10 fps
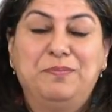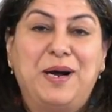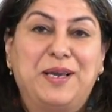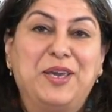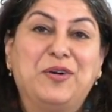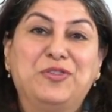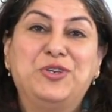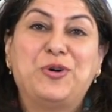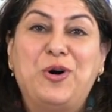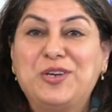barking of the
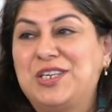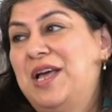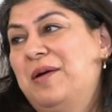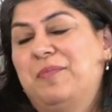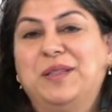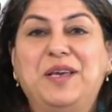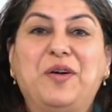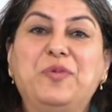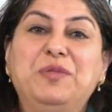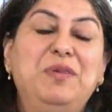dogs, but they
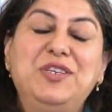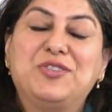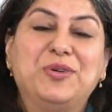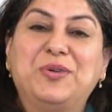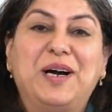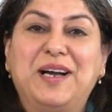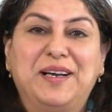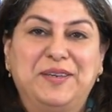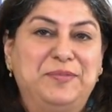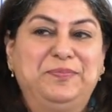are with me, so
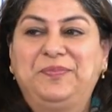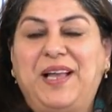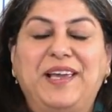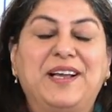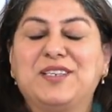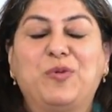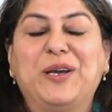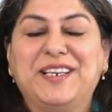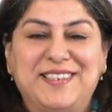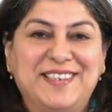uh, I can't
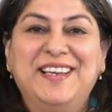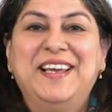avoid it.